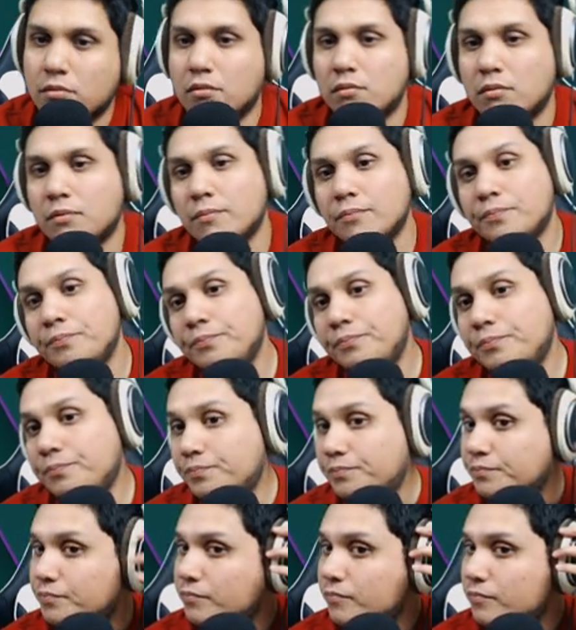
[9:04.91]

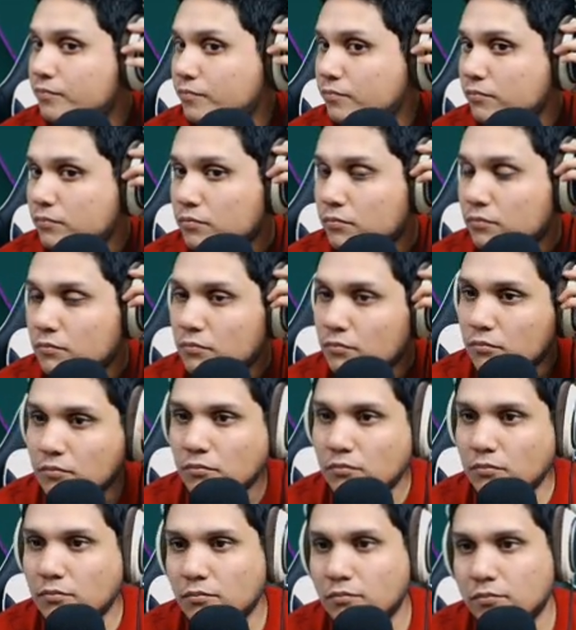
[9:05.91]

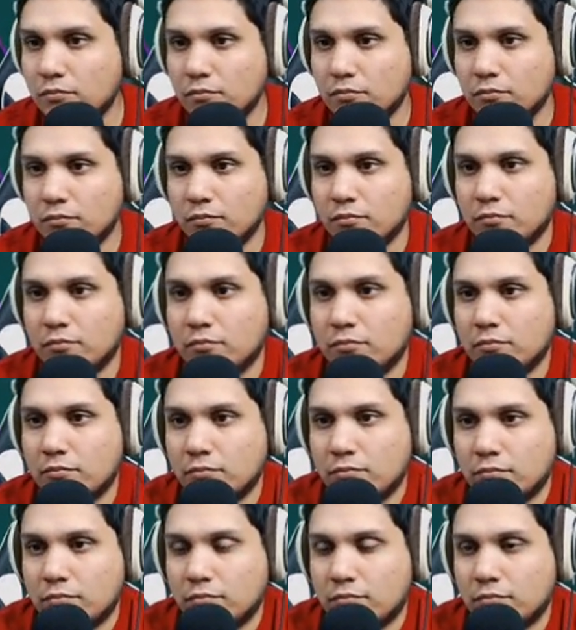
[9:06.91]

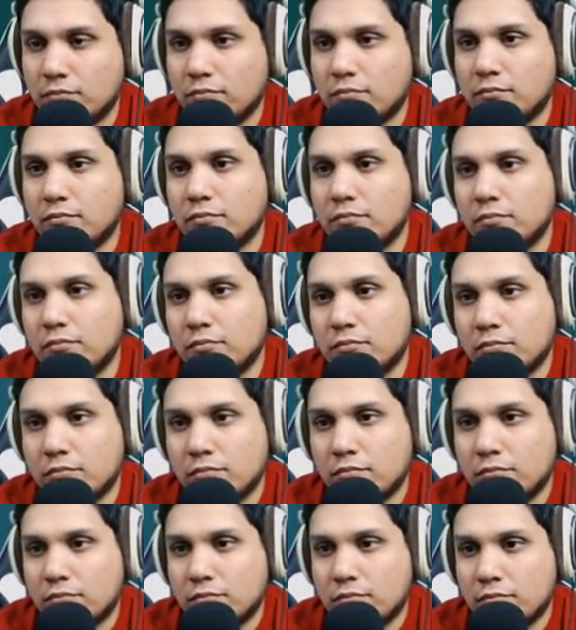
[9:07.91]

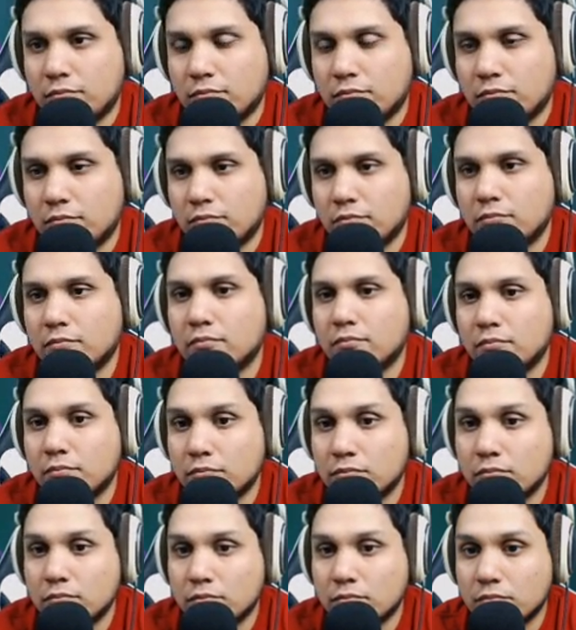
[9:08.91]

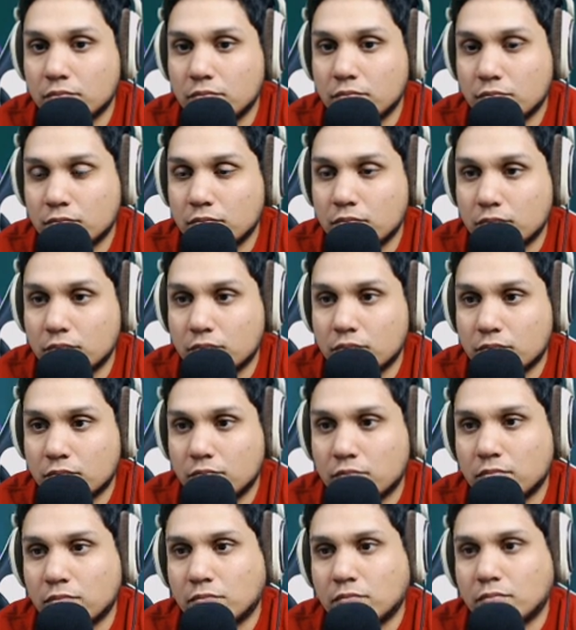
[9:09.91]

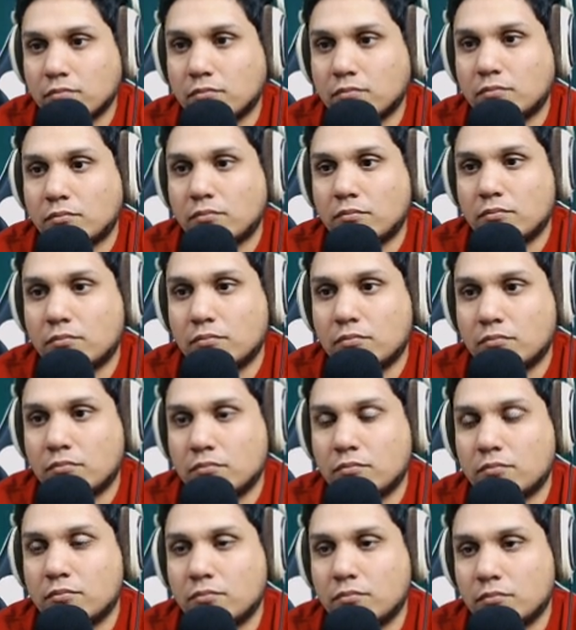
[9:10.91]

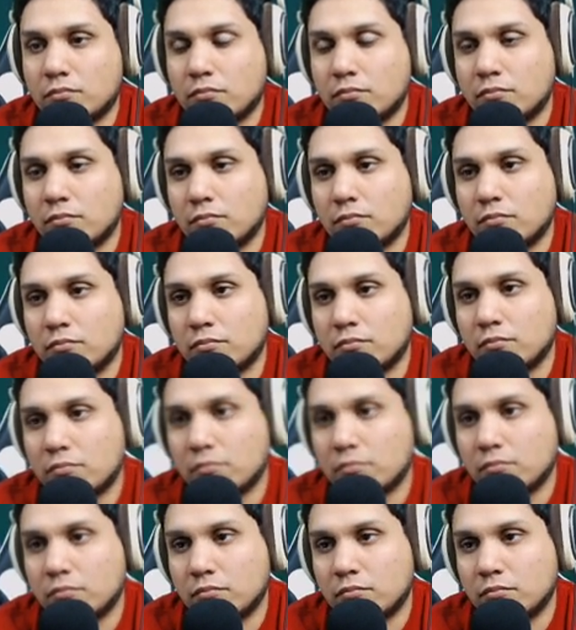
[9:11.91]
The person shown says nothing.